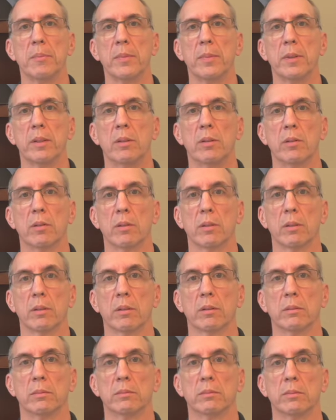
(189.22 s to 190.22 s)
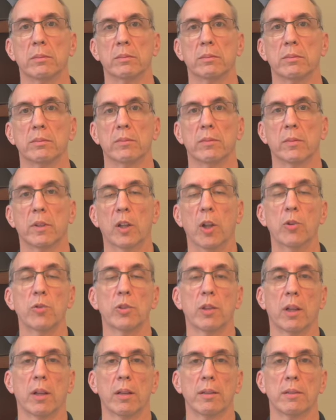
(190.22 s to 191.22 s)
your clothes
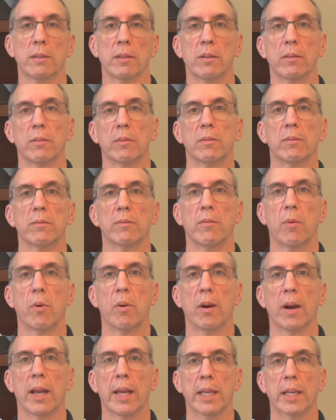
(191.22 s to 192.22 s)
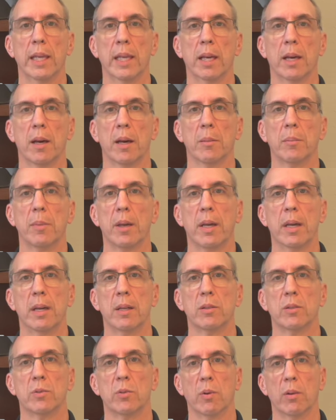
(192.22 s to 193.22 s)
closet for hanging up,
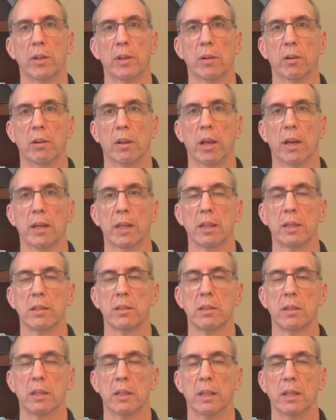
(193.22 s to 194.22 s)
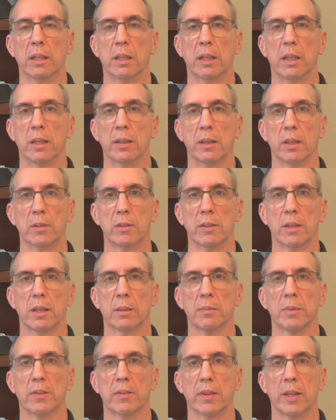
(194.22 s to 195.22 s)
storing your luggage, and those
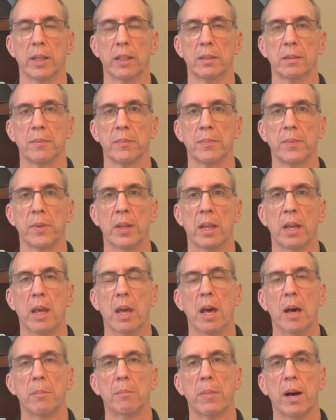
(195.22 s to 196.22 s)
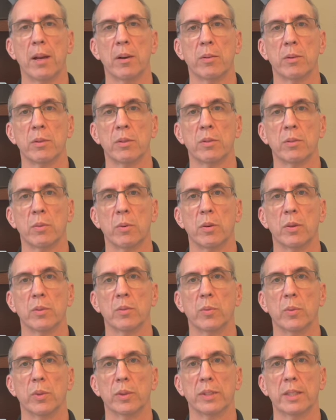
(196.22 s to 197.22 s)
types of things. Moderate
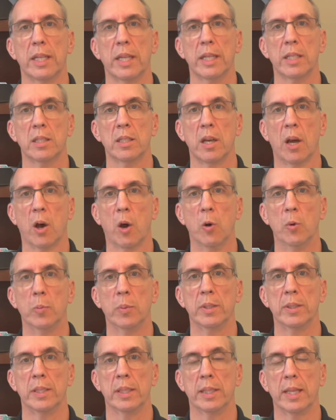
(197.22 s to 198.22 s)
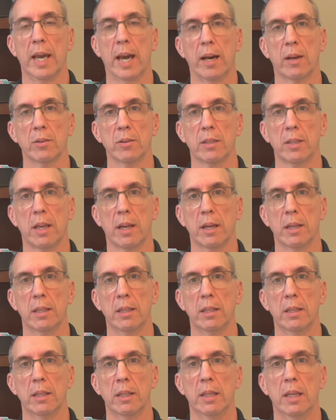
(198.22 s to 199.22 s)
resorts will tend to open to the
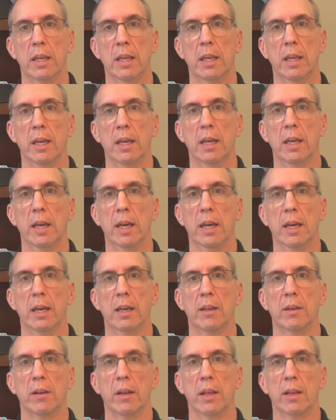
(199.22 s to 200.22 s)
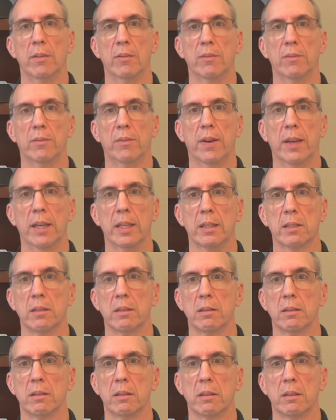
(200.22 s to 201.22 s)
outside and
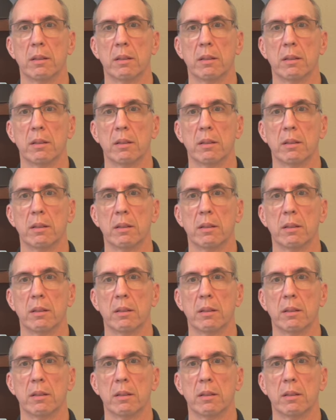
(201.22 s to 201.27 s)
face